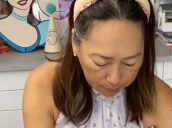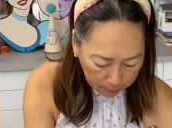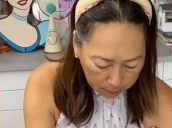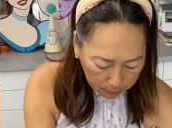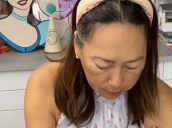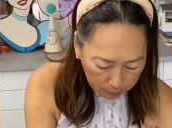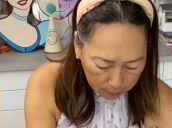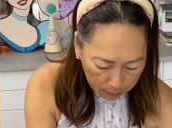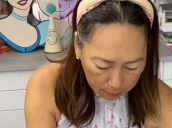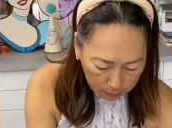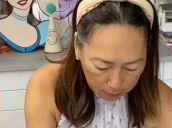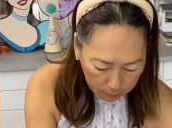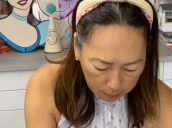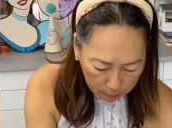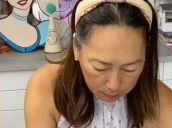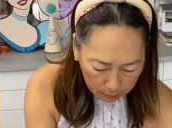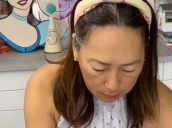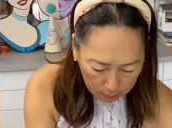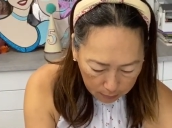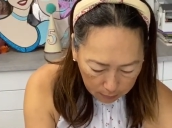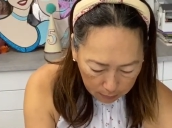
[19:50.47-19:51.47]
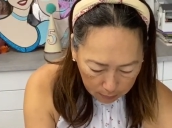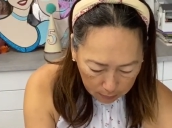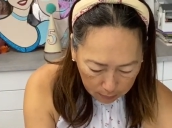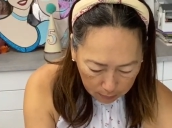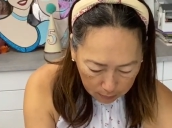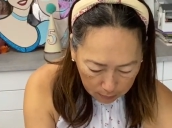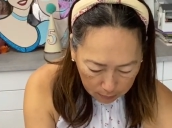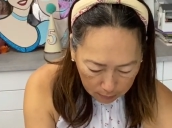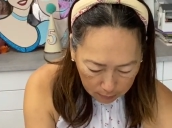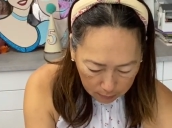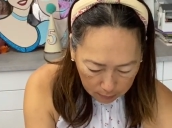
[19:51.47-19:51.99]

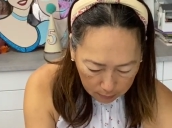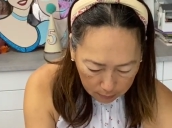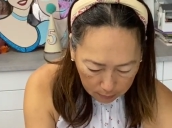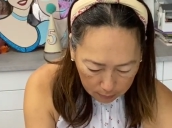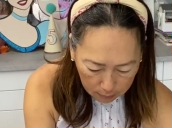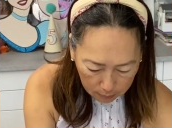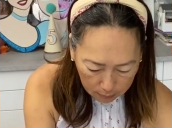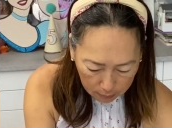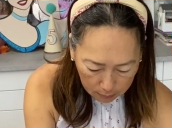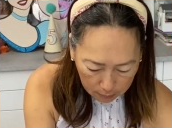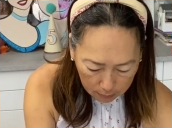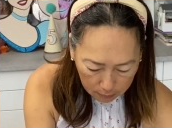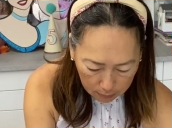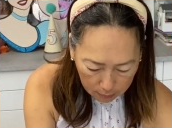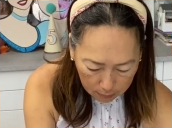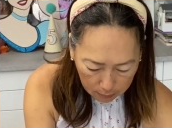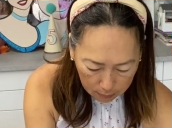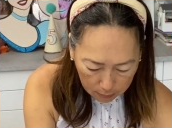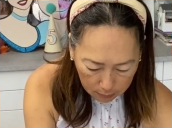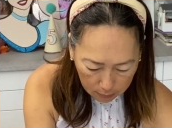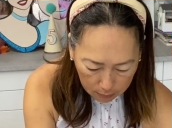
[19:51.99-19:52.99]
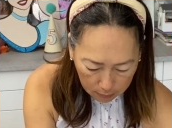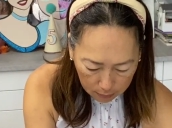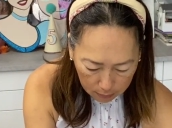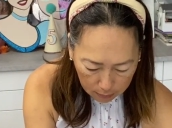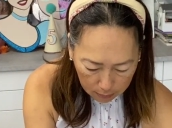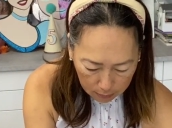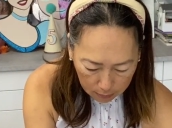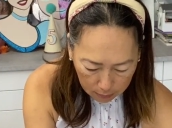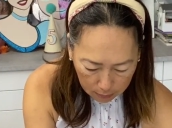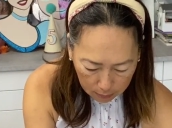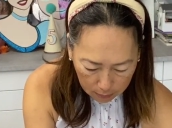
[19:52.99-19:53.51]

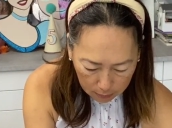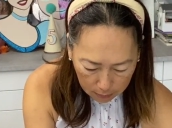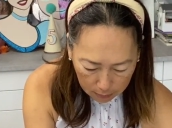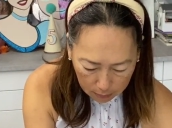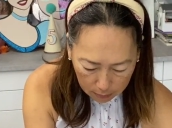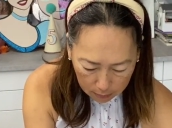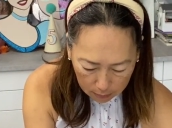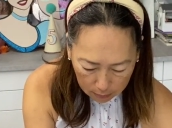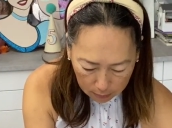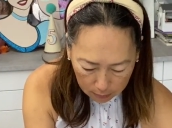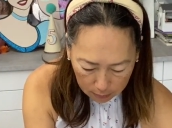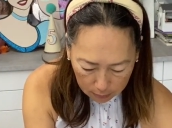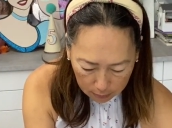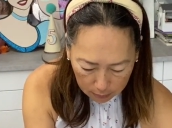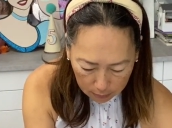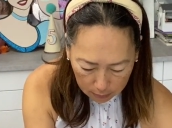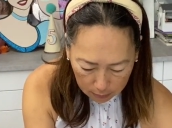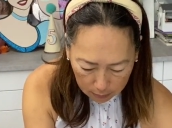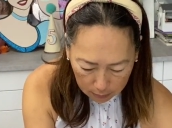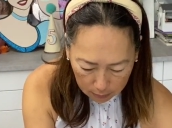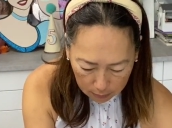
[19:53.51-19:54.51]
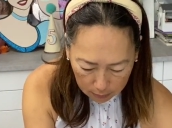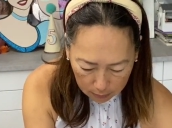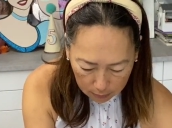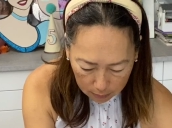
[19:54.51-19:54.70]
[no speech]